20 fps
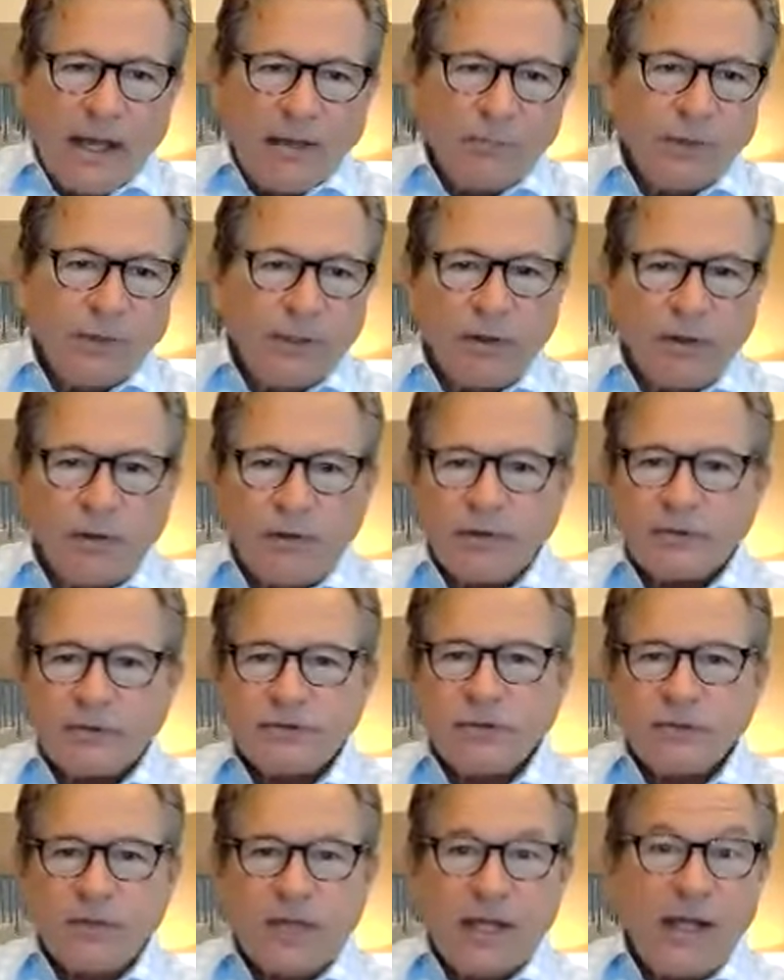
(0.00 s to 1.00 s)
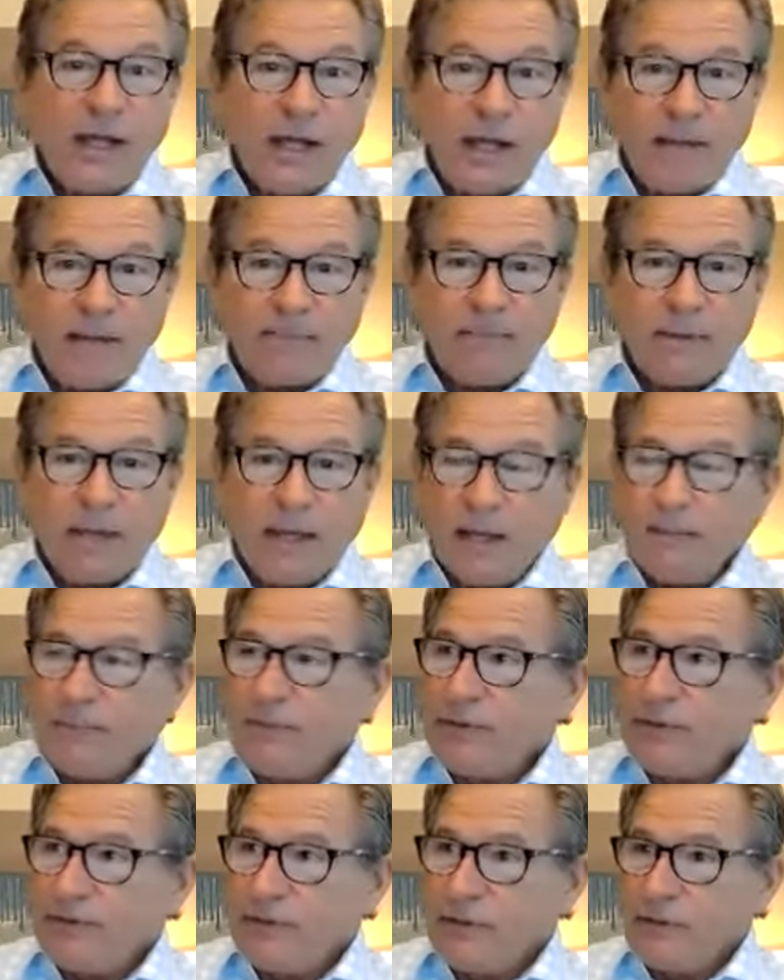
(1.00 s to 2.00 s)
regardless of comp, I'm
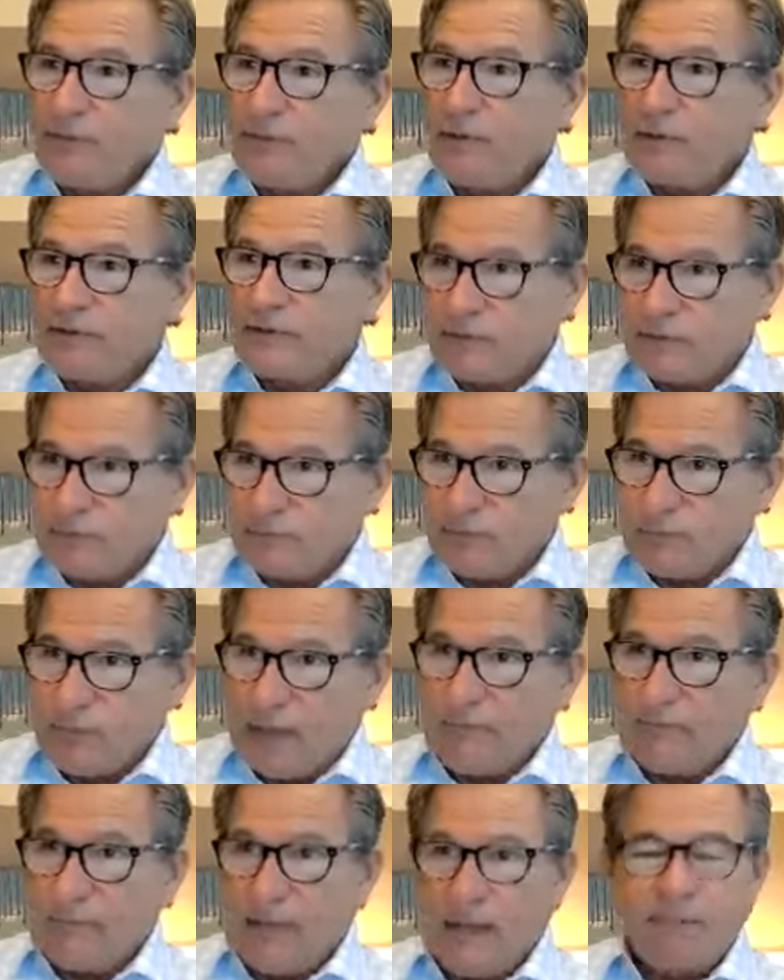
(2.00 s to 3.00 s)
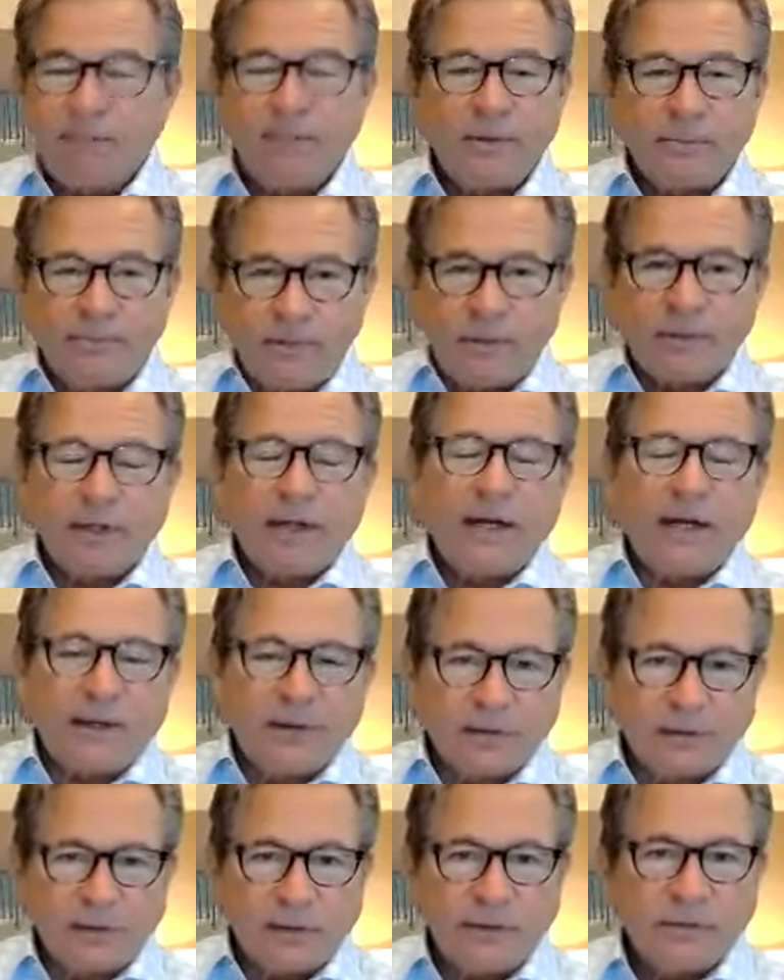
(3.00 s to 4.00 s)
going to do I'm going to build a
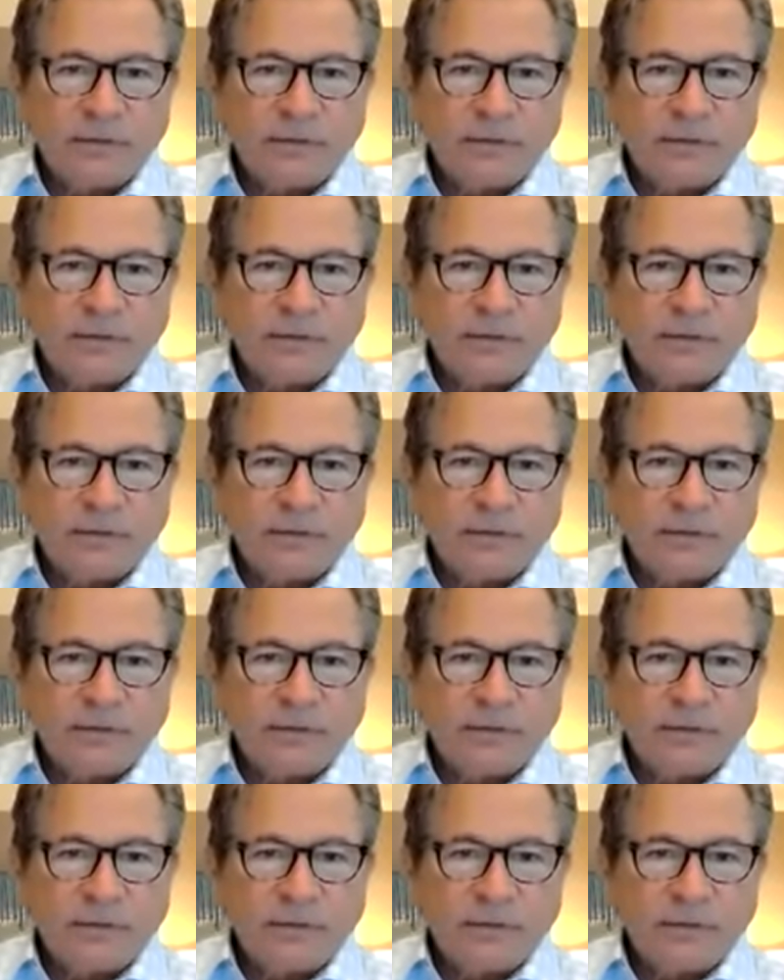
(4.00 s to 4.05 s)
hierarchy.